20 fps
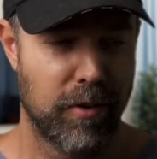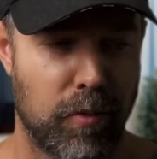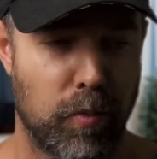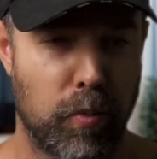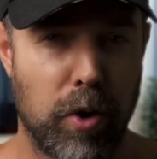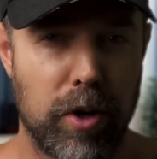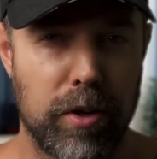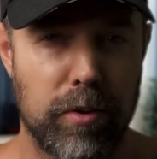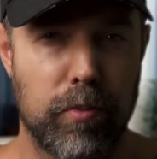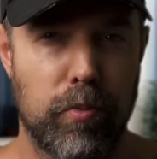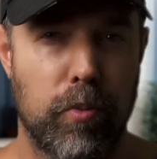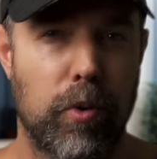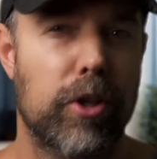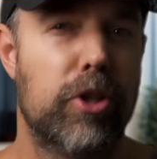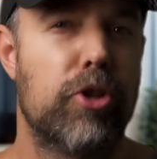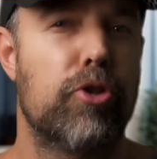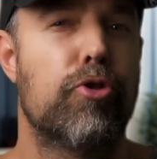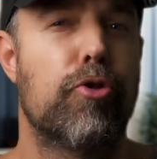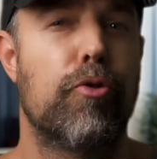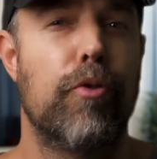
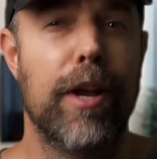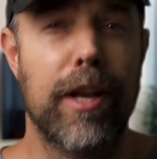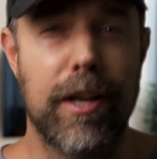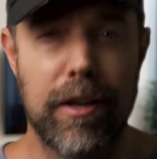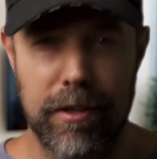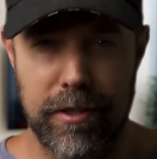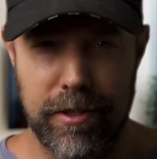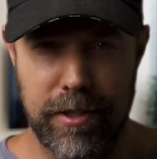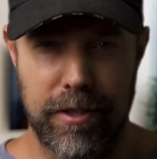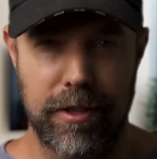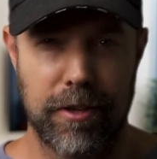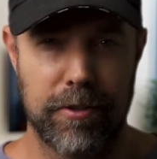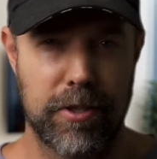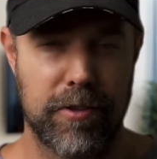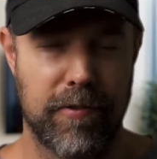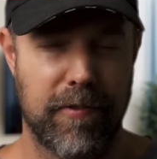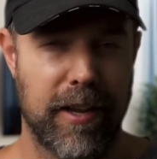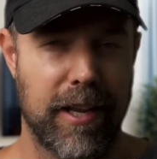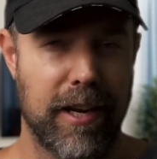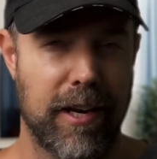What triggered
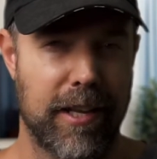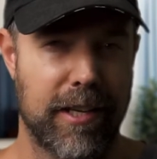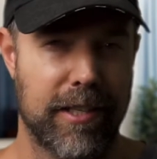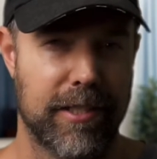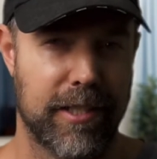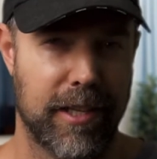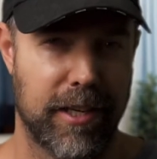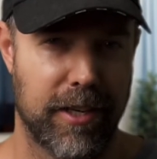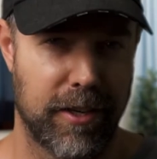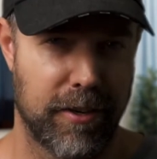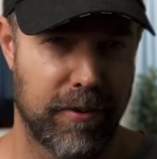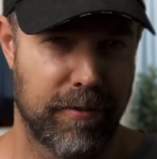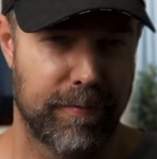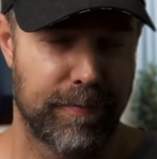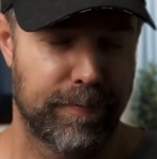those feelings in you?